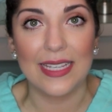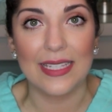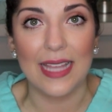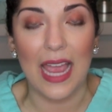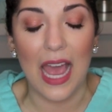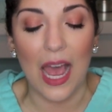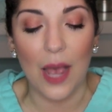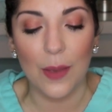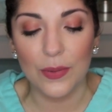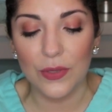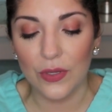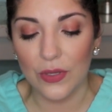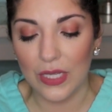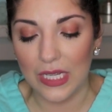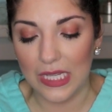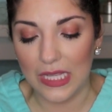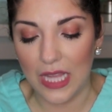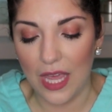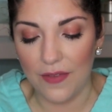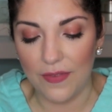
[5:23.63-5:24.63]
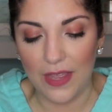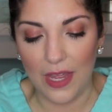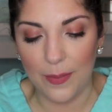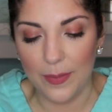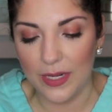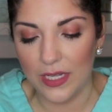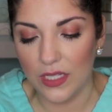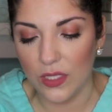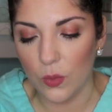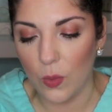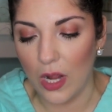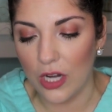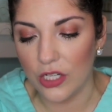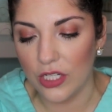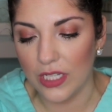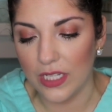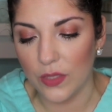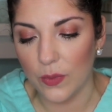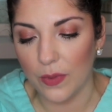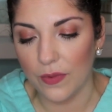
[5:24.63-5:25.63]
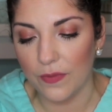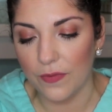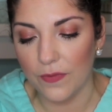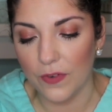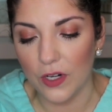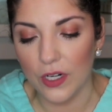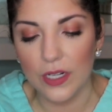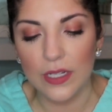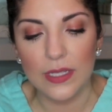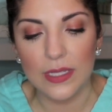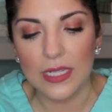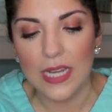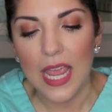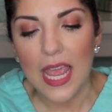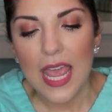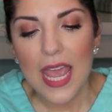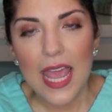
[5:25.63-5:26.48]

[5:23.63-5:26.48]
because I absolutely love it. I'm going to swatch this one first.